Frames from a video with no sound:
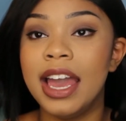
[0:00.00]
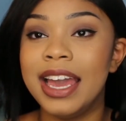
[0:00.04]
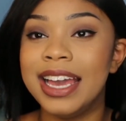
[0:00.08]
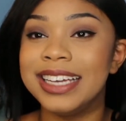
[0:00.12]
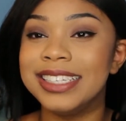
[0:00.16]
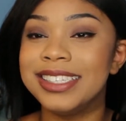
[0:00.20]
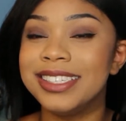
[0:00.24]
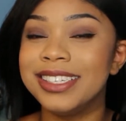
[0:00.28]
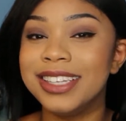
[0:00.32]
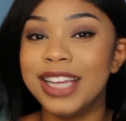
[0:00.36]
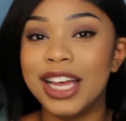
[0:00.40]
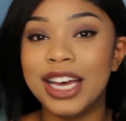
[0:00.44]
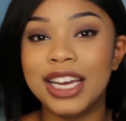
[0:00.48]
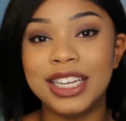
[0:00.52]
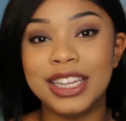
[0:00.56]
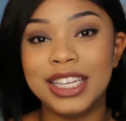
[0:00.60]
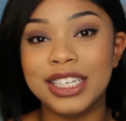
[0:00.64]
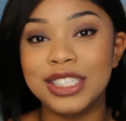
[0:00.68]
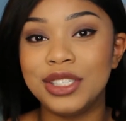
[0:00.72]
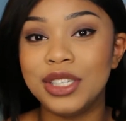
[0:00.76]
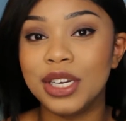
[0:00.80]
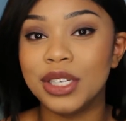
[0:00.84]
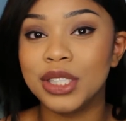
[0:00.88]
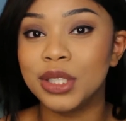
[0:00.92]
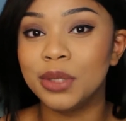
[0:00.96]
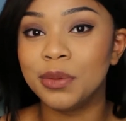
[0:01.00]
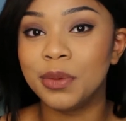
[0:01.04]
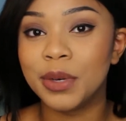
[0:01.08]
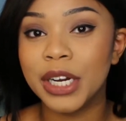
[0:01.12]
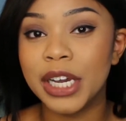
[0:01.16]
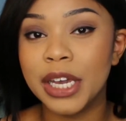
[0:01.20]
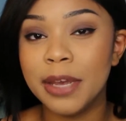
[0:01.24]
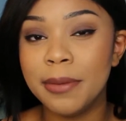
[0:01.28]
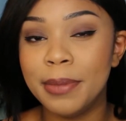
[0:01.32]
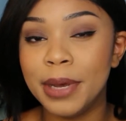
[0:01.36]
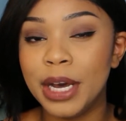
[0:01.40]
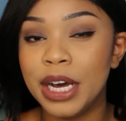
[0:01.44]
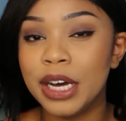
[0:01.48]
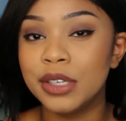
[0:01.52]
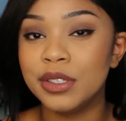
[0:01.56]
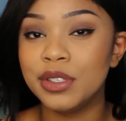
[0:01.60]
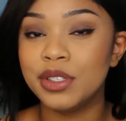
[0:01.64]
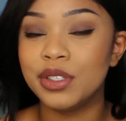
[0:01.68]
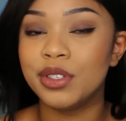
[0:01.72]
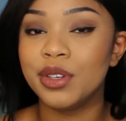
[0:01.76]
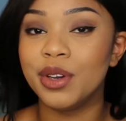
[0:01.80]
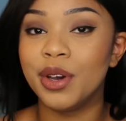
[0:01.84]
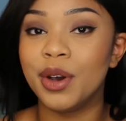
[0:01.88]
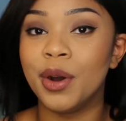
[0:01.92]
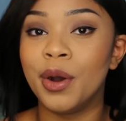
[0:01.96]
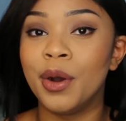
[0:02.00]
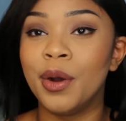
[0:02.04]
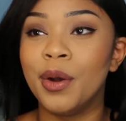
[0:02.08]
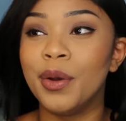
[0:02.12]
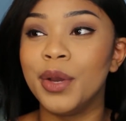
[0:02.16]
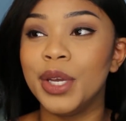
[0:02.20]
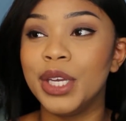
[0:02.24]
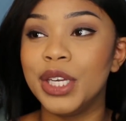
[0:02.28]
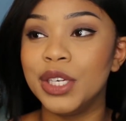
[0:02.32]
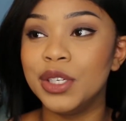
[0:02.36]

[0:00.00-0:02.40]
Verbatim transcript: It's a lot of things you have to worry about. So